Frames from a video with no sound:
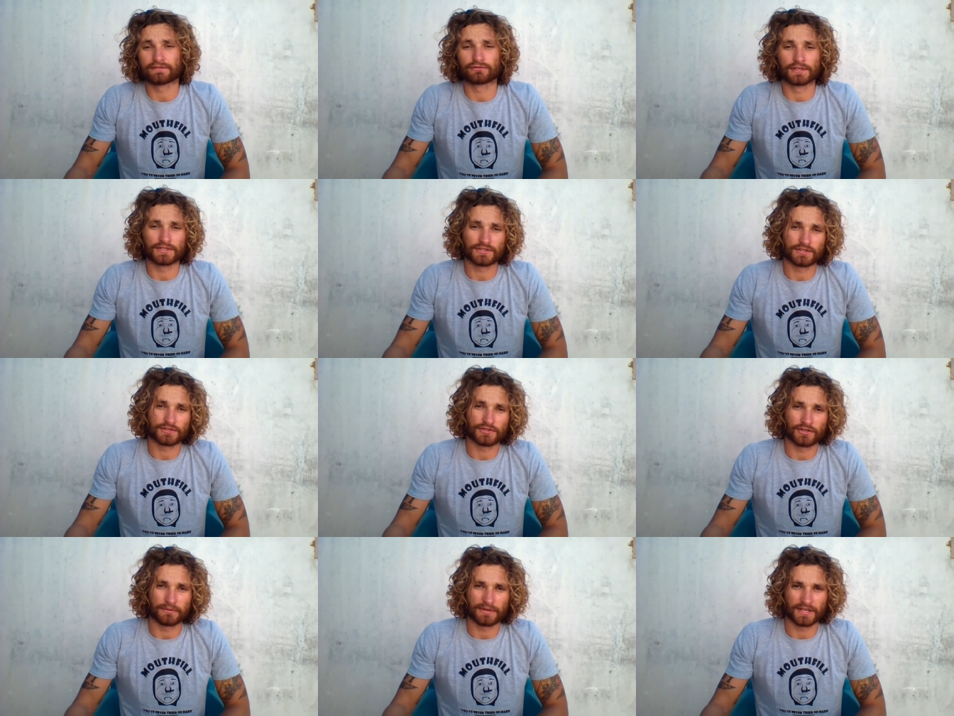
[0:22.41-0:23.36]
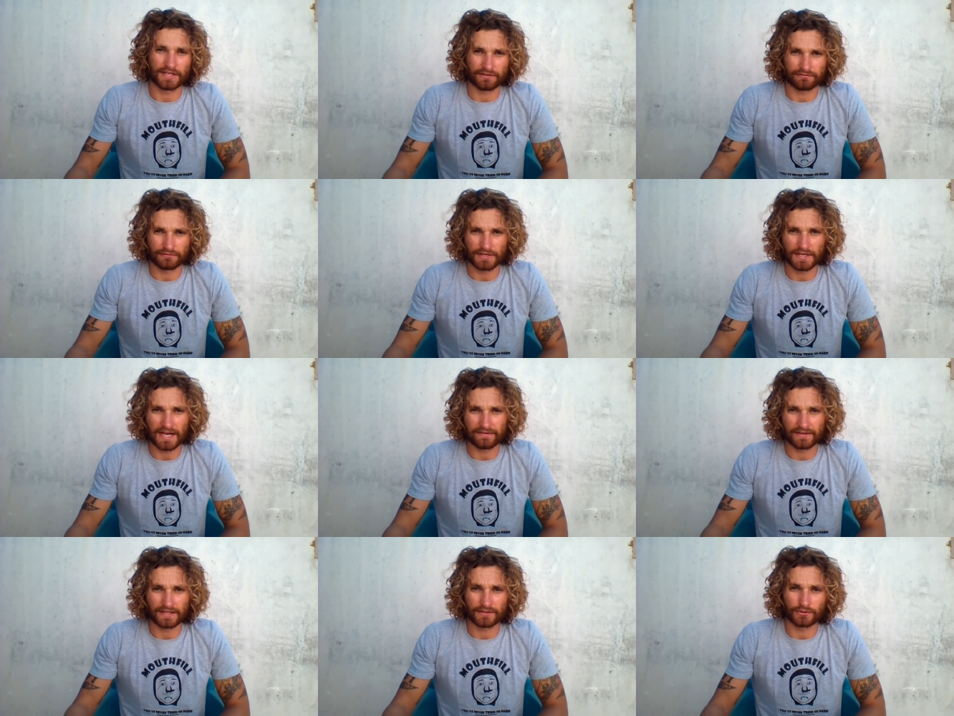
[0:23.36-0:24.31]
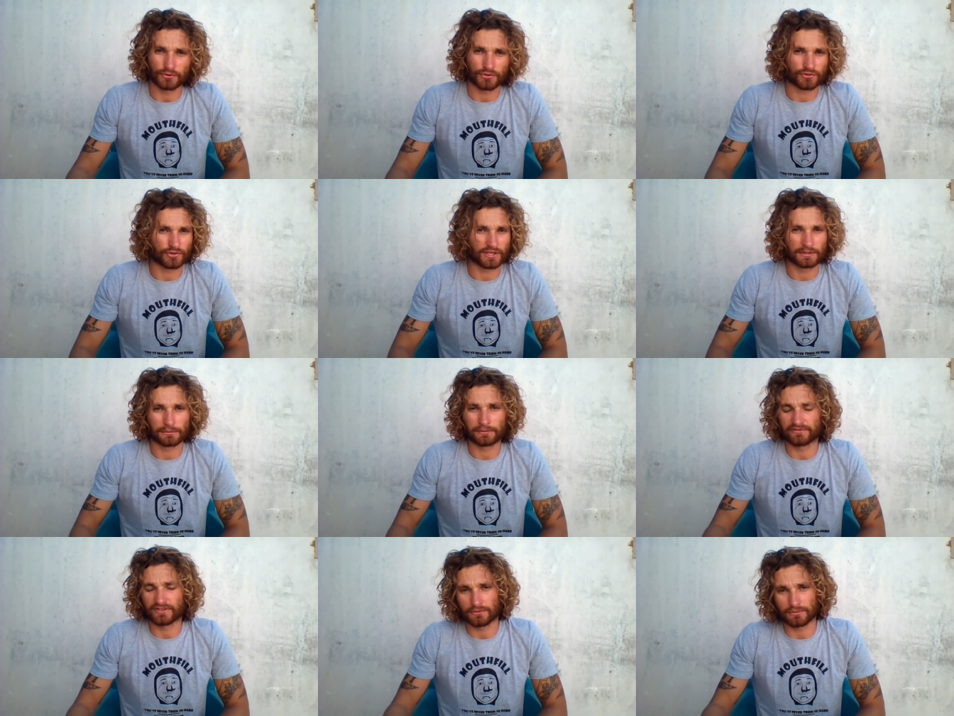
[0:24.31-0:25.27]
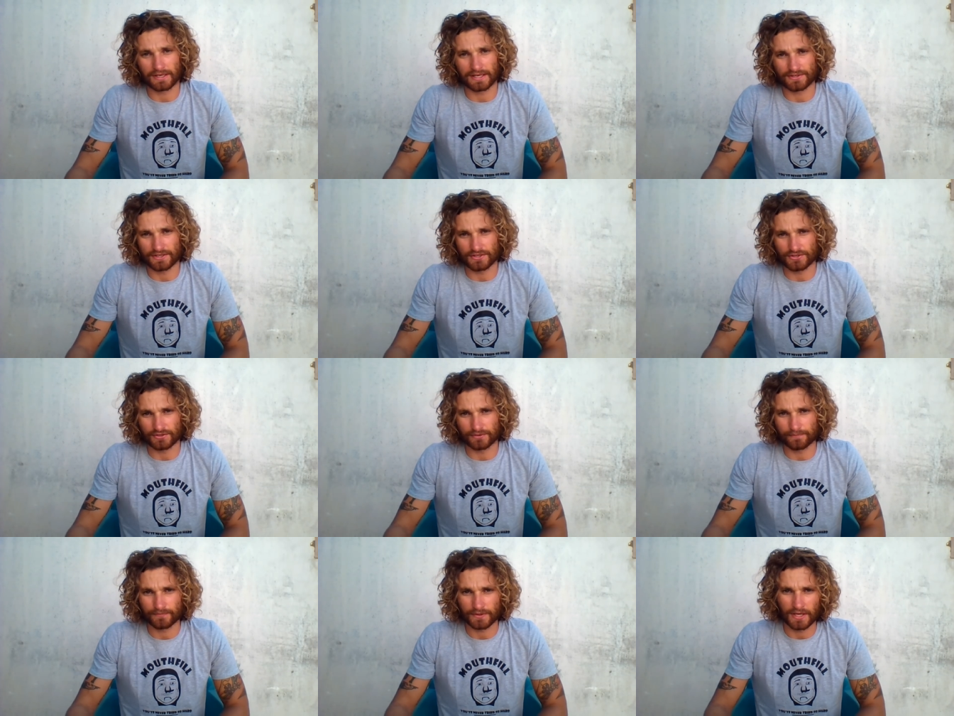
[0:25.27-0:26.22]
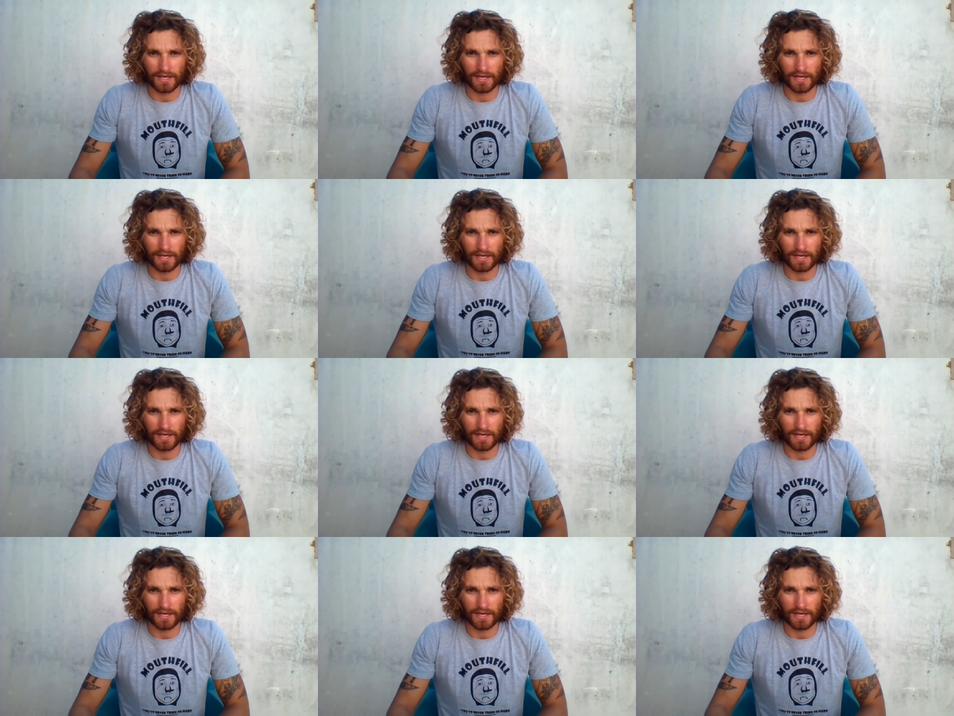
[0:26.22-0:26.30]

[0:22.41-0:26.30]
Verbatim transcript: for instance you're a beginner freediver who's struggling with equalization